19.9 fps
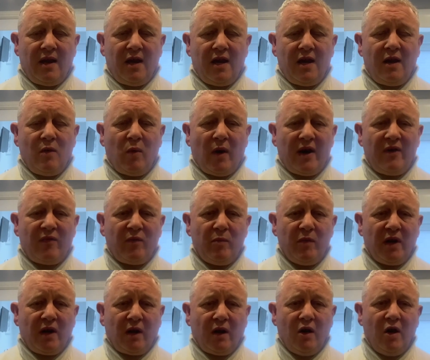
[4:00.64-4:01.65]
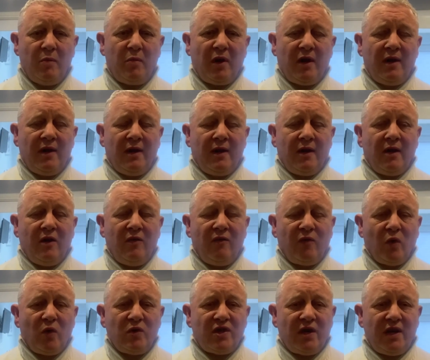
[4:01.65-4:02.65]
away from the club.
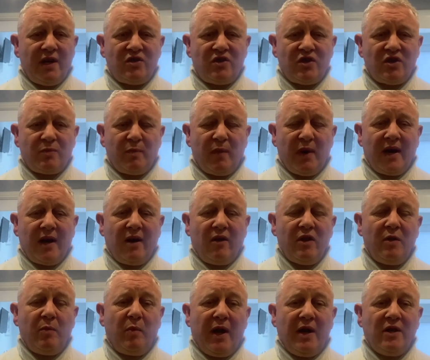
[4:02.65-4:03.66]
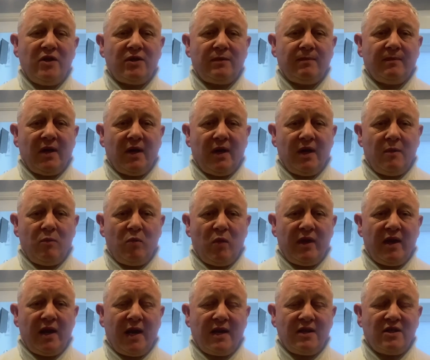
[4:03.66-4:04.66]
Unfortunately, it's just been out on the pitch
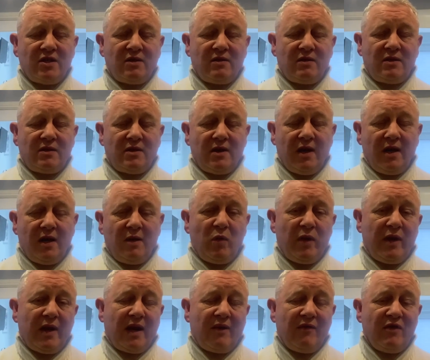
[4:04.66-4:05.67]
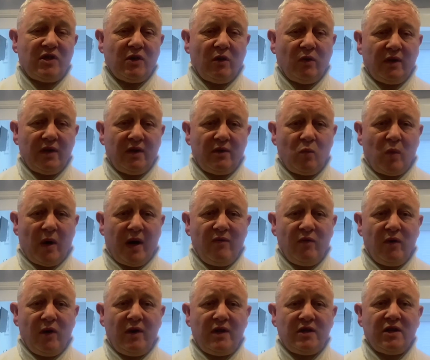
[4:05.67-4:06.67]
with the net result that Wayne
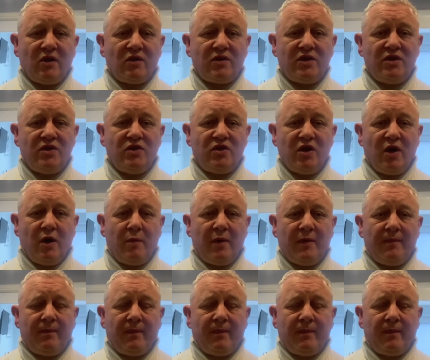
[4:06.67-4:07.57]
Rooney's lost his job.